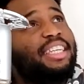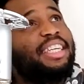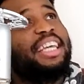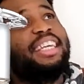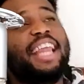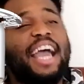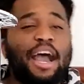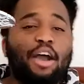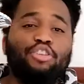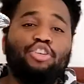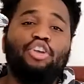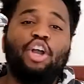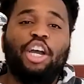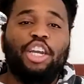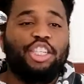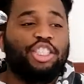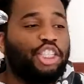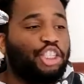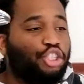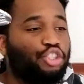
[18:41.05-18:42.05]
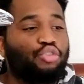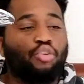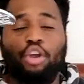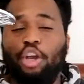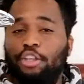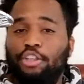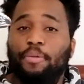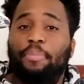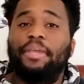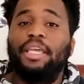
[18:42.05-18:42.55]
That now you got to
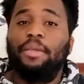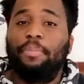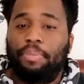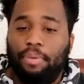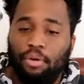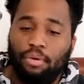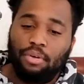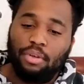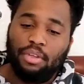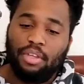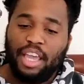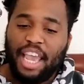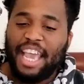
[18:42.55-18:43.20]
destroy other people.